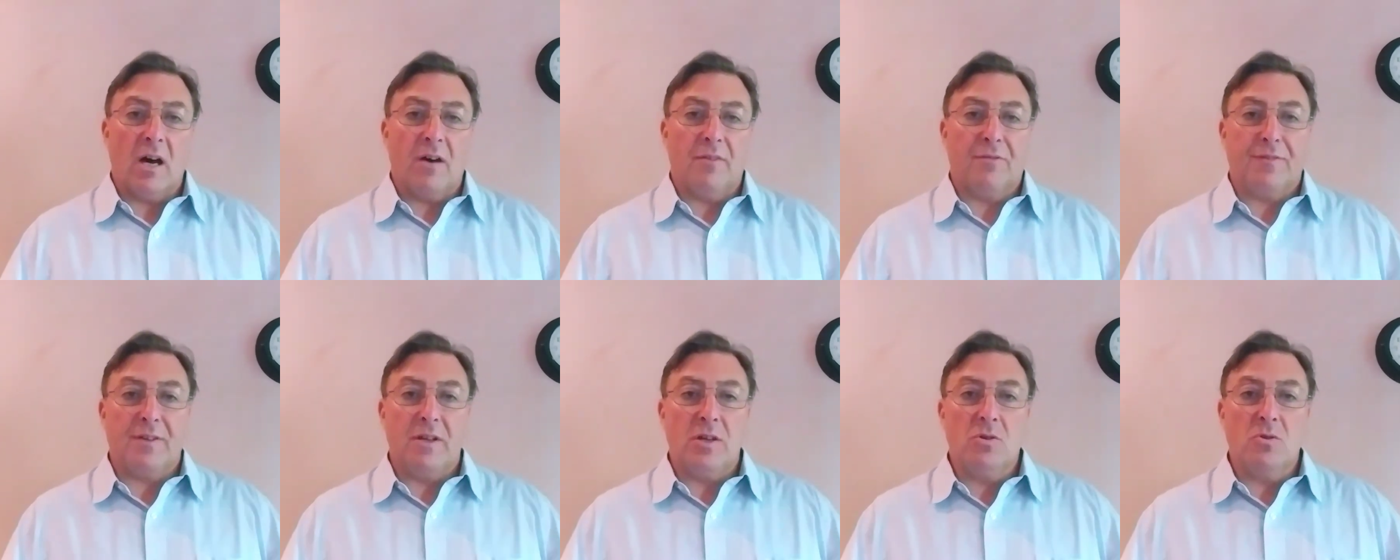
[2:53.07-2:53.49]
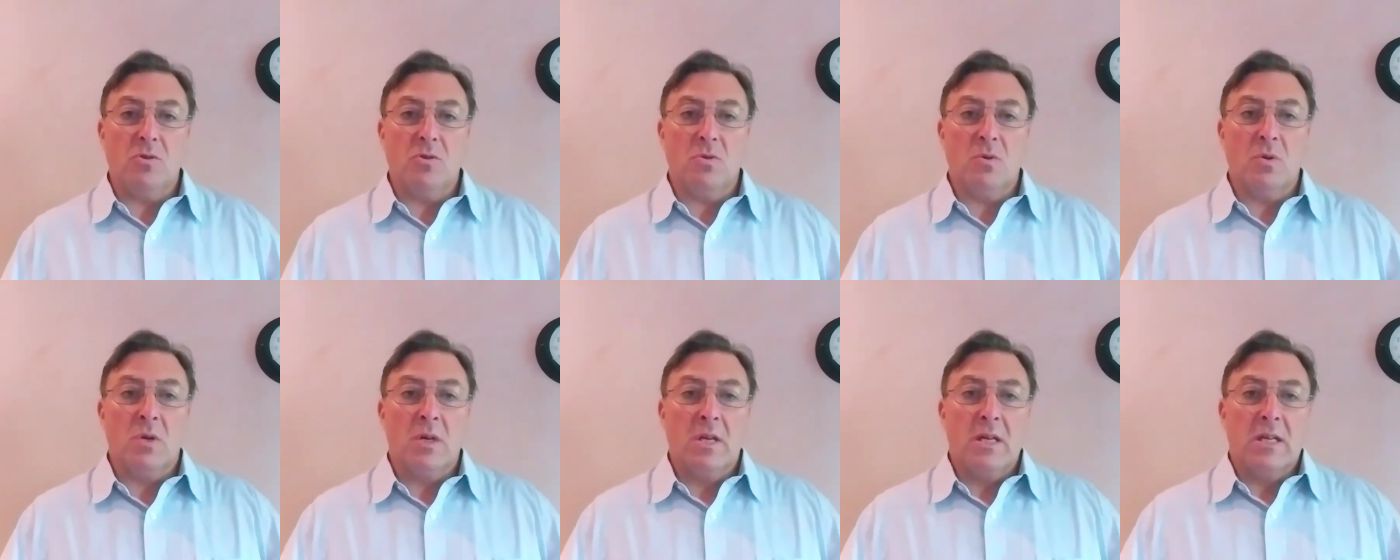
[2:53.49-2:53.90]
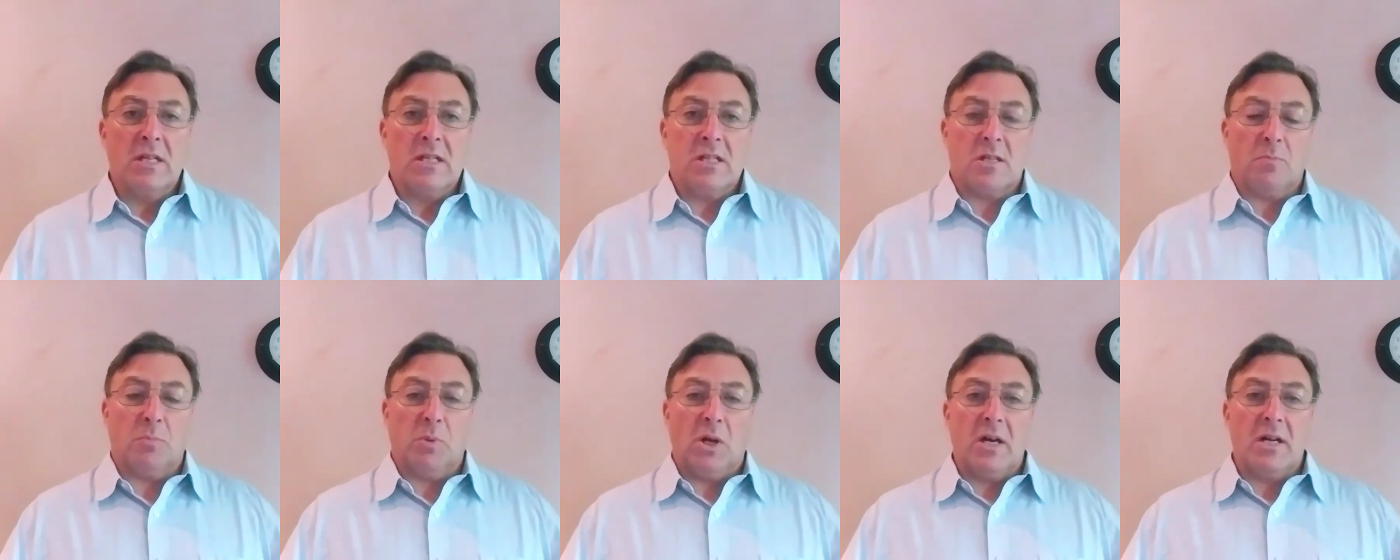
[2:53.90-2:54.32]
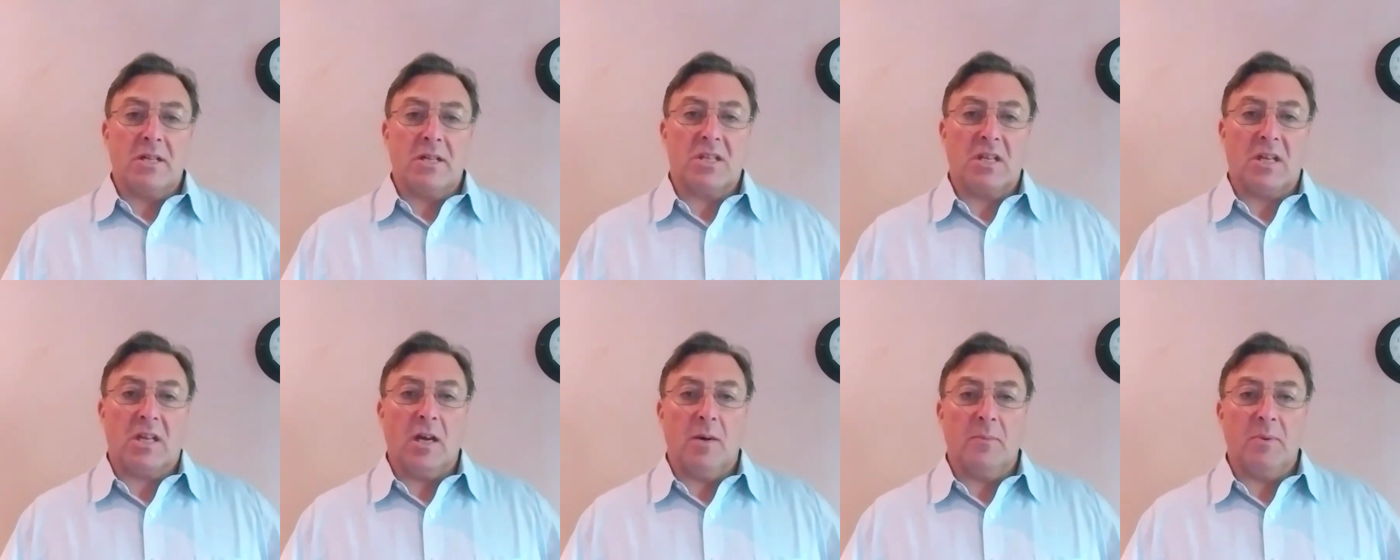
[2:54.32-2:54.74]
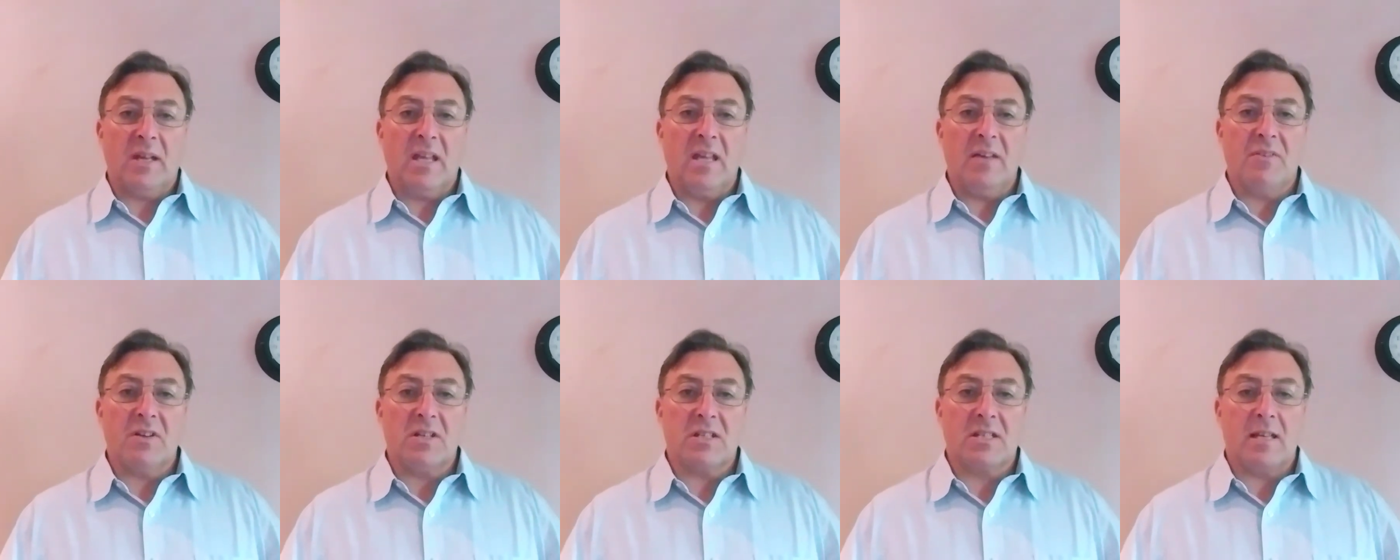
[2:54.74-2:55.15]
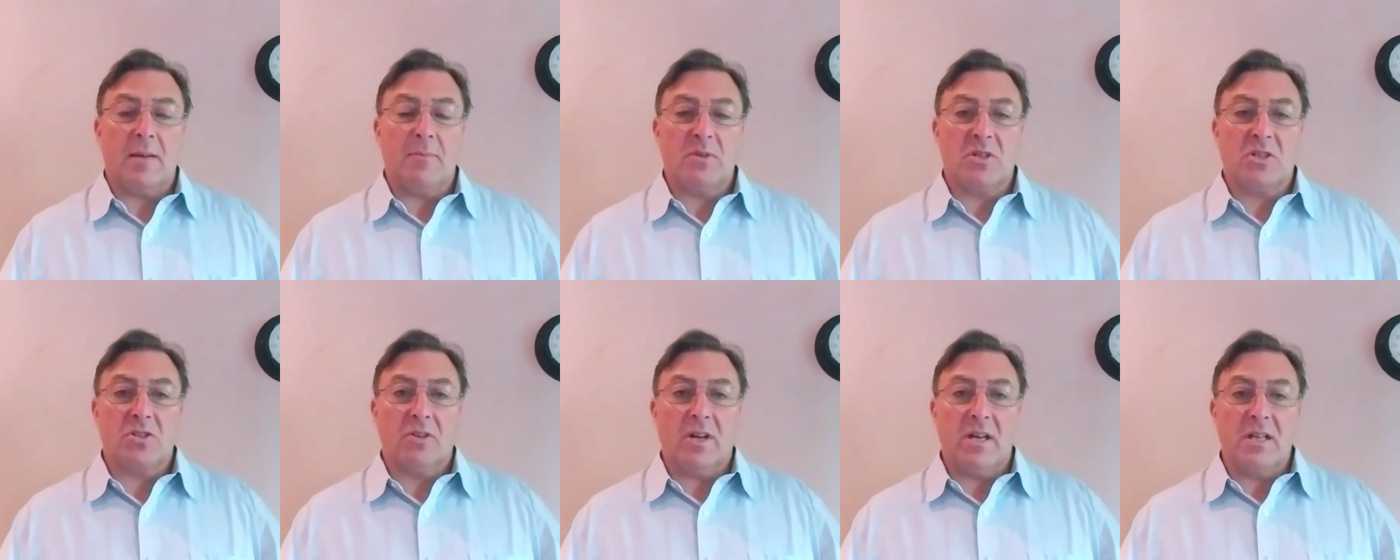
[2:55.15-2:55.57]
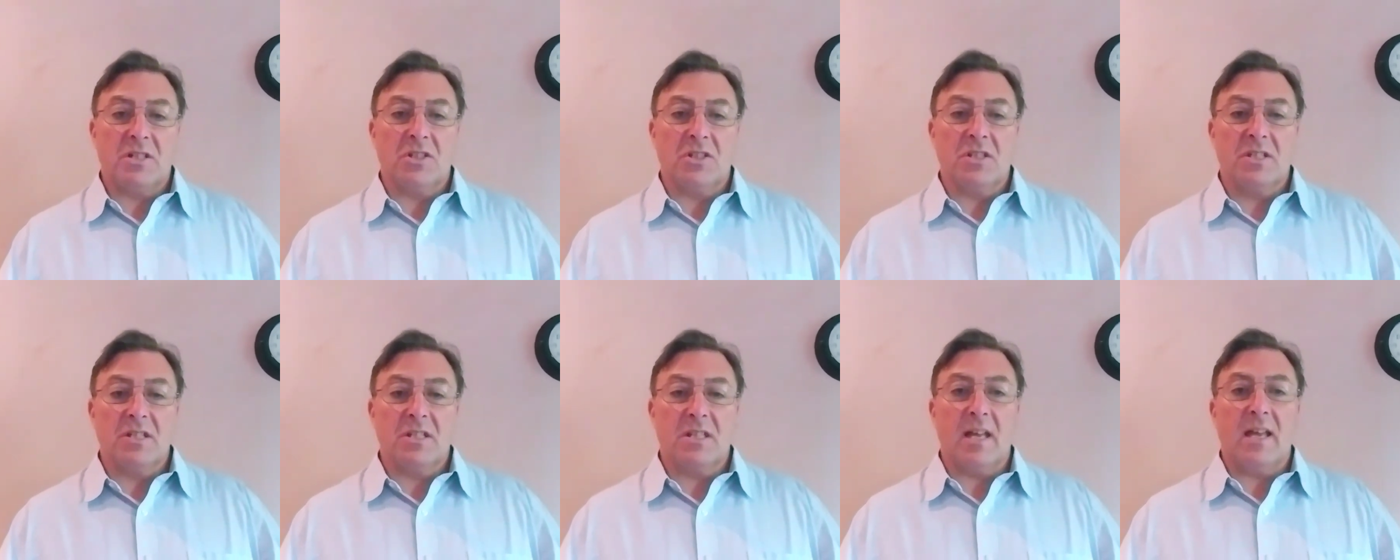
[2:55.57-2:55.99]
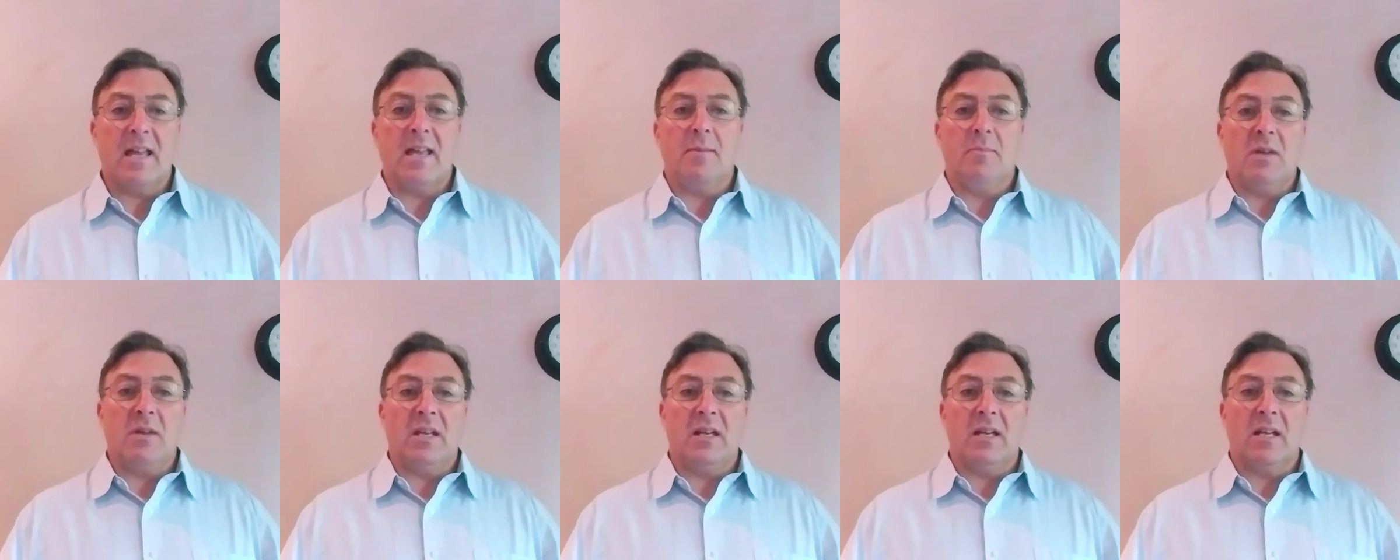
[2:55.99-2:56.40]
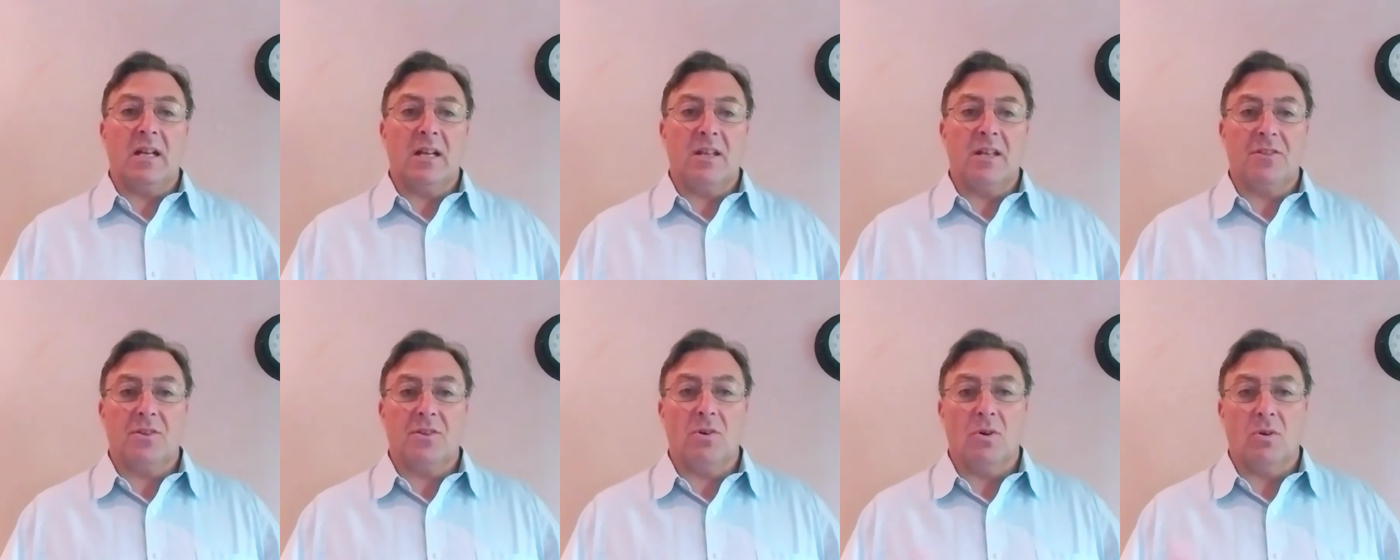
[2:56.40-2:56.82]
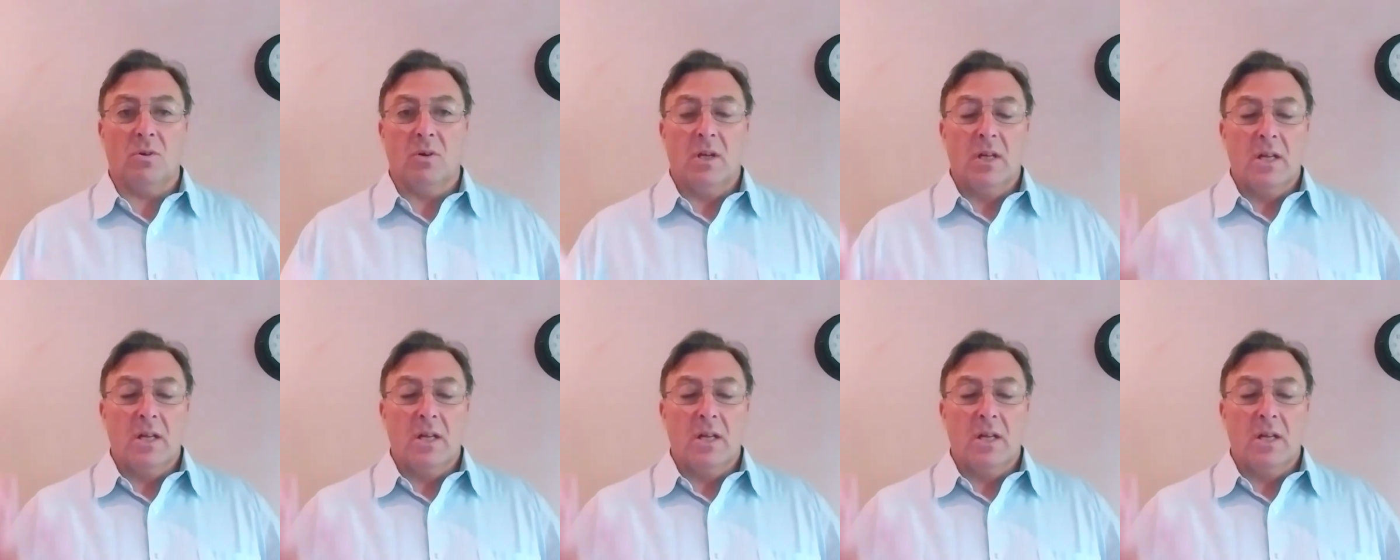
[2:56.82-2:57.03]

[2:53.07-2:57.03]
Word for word: a, few suppliers to come and give us demonstrations, they immediately thought,